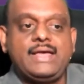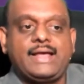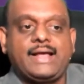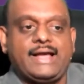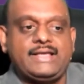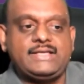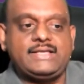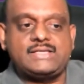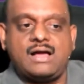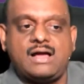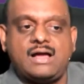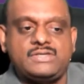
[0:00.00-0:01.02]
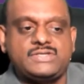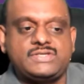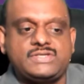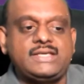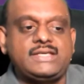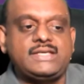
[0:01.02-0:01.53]
Khaisan's
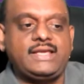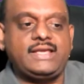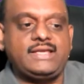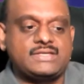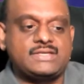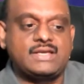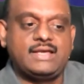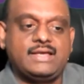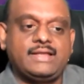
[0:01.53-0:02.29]
disease is